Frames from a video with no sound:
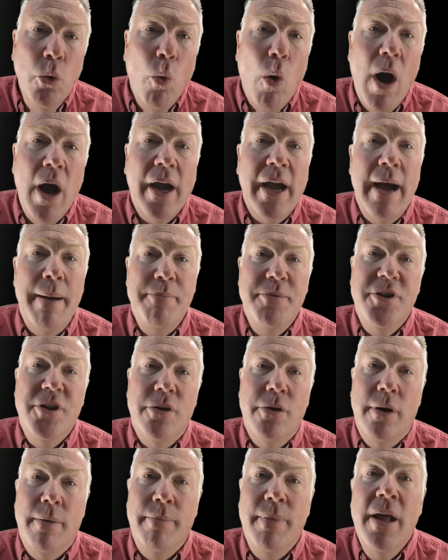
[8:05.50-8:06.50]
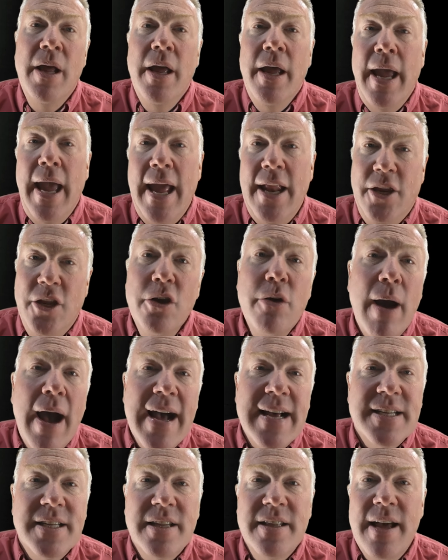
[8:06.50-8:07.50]
walk up to them and you
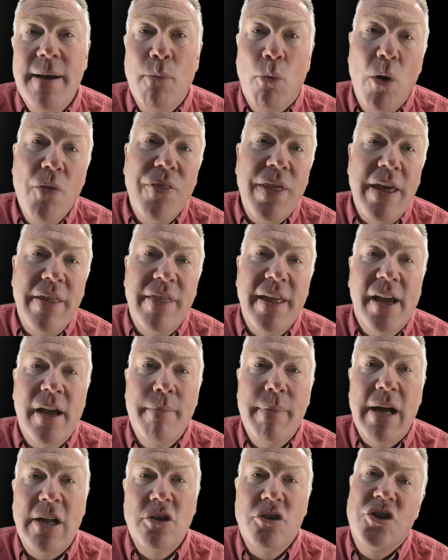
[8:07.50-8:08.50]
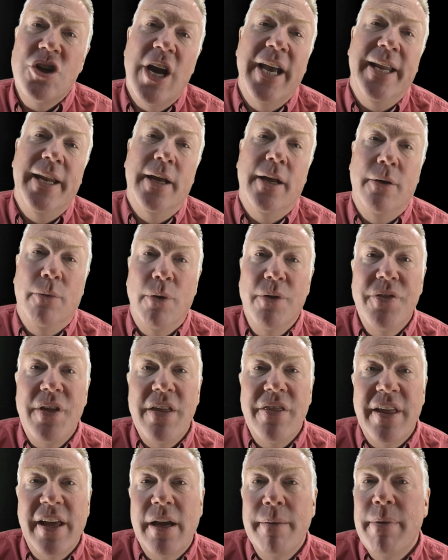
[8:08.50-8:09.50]
ask them what they think about China and what
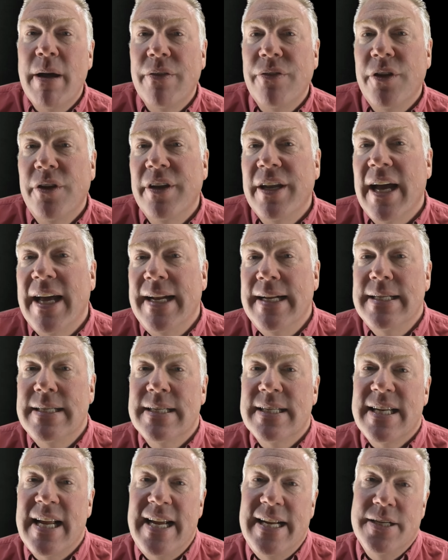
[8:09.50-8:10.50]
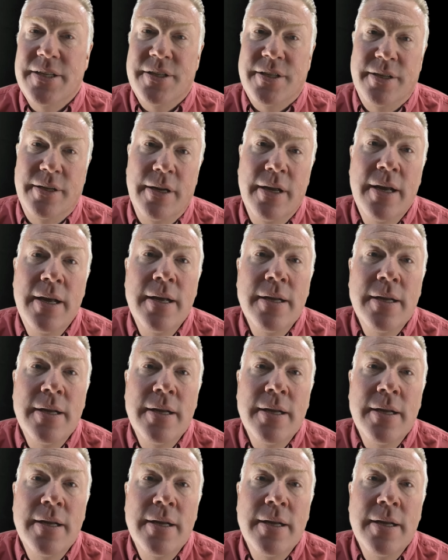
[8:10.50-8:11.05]
they think about the United States and